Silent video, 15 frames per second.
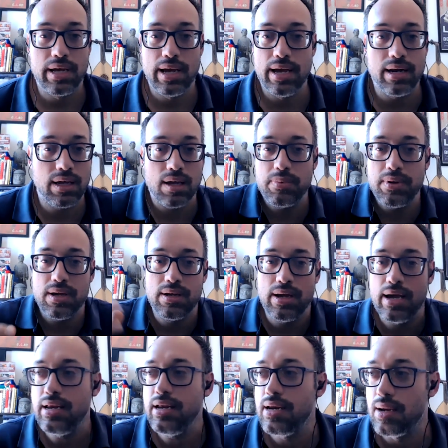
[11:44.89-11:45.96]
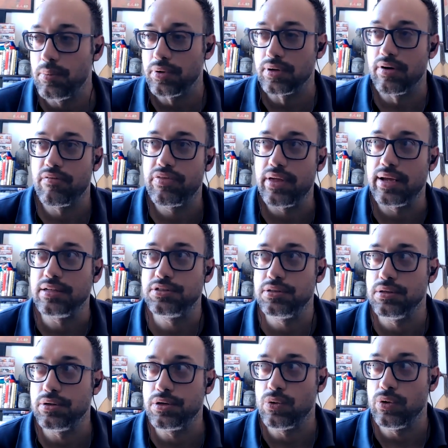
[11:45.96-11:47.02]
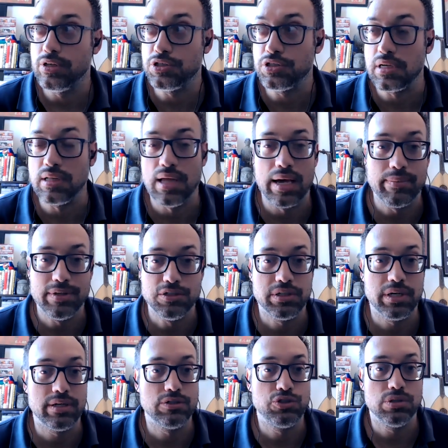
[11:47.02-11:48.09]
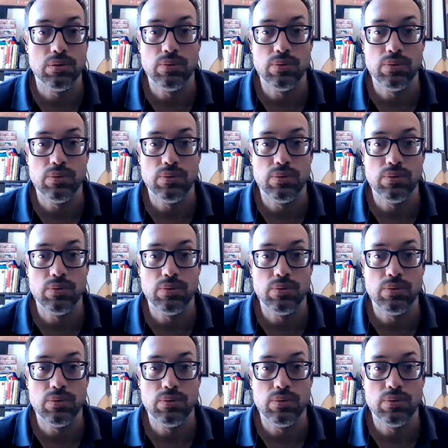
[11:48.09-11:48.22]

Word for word: And, and, it could be any number of things. You know, you question climate change.